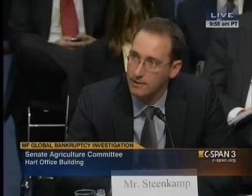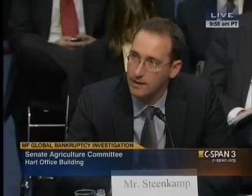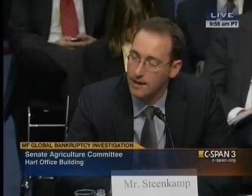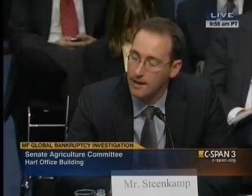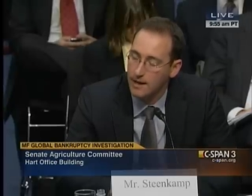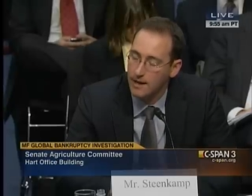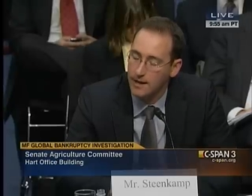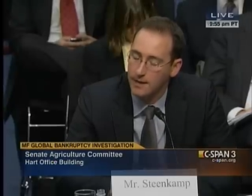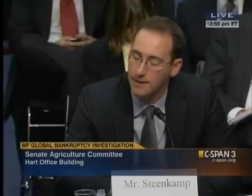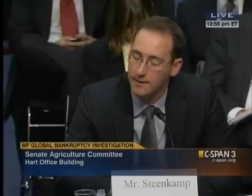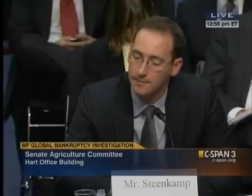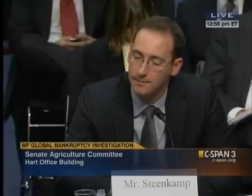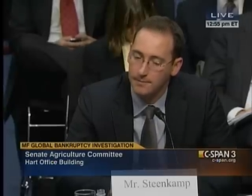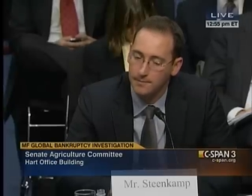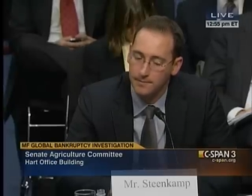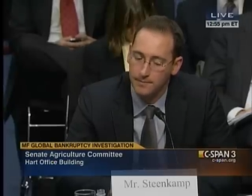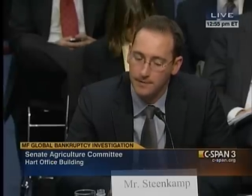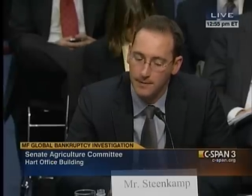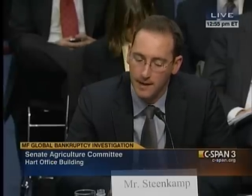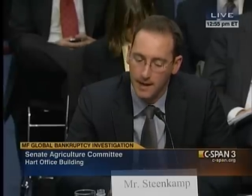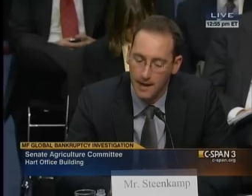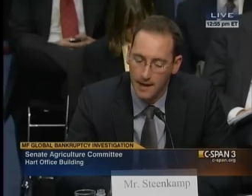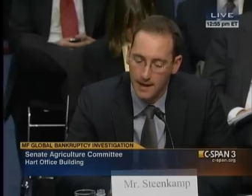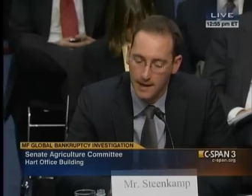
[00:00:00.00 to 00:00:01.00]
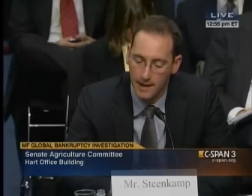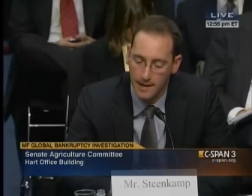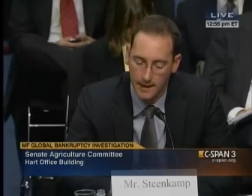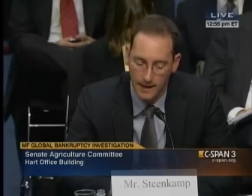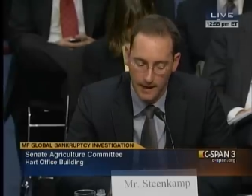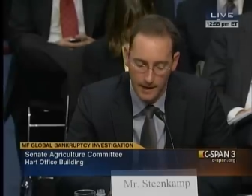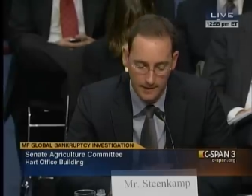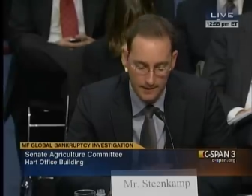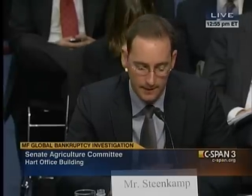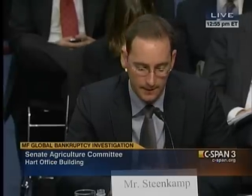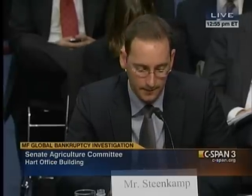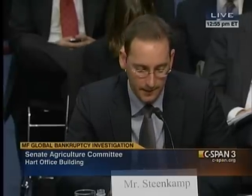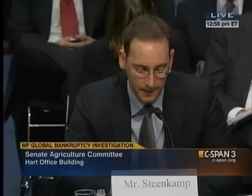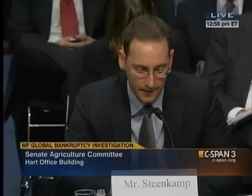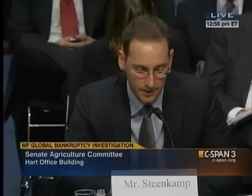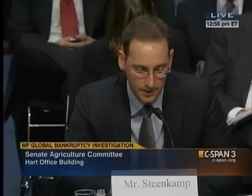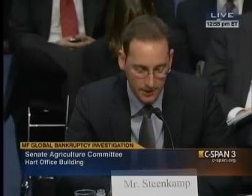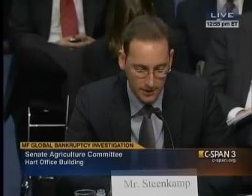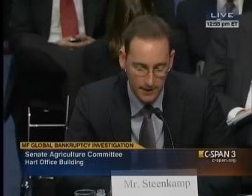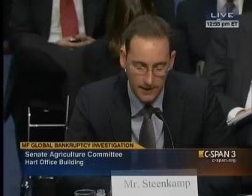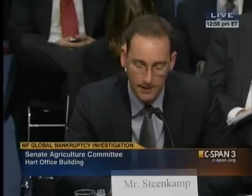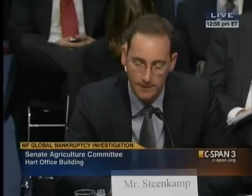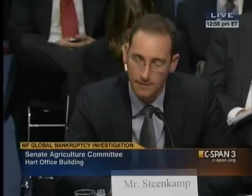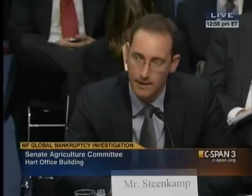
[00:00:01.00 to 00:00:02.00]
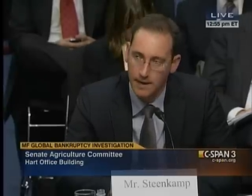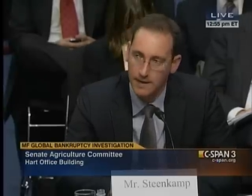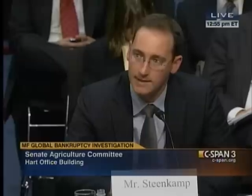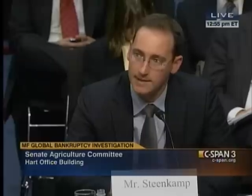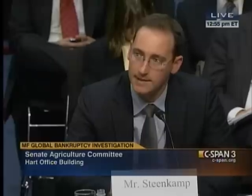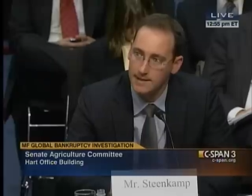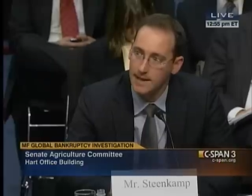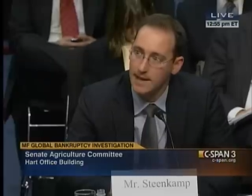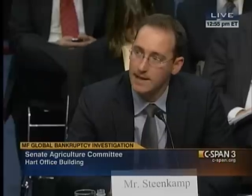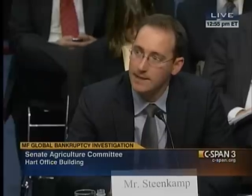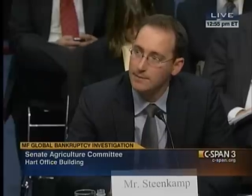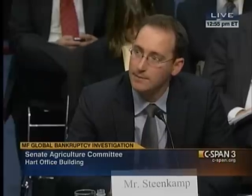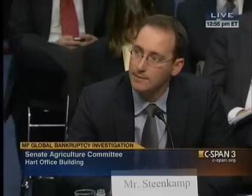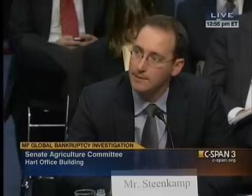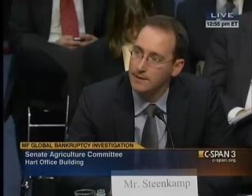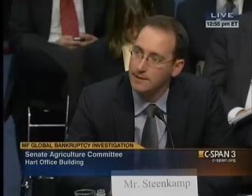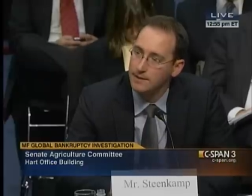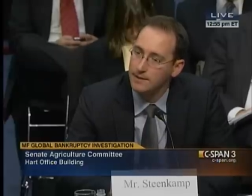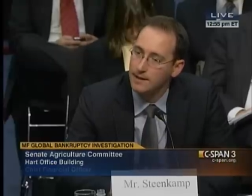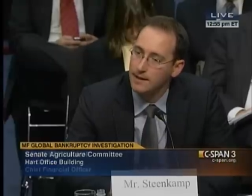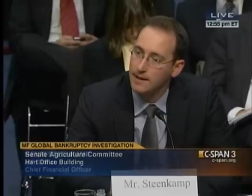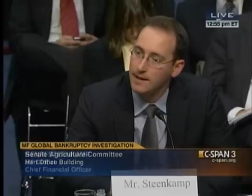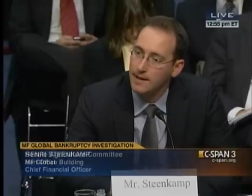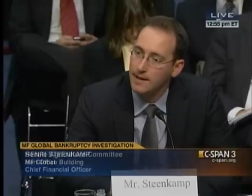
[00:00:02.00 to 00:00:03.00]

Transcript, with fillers: Um, and I think, as I mentioned in my statement,